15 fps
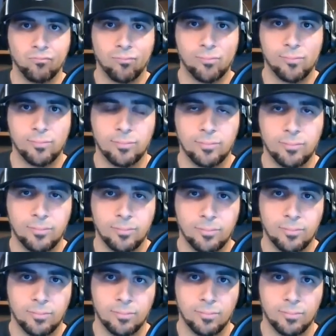
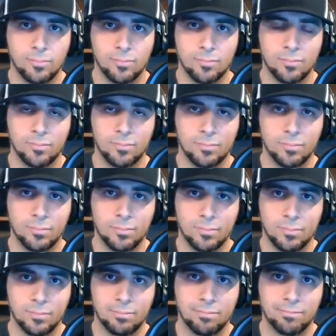
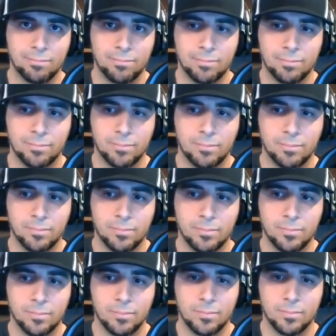
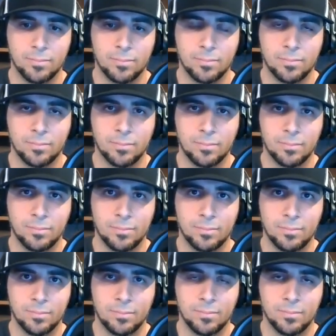
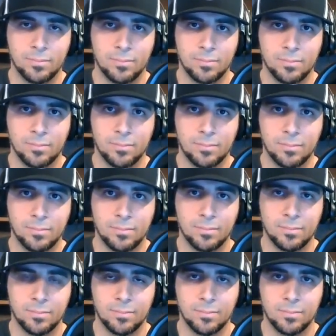
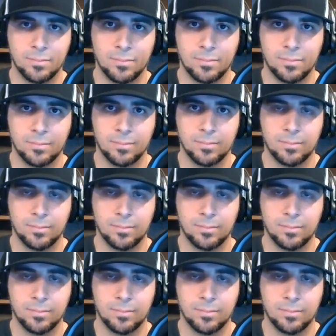The person shown says nothing.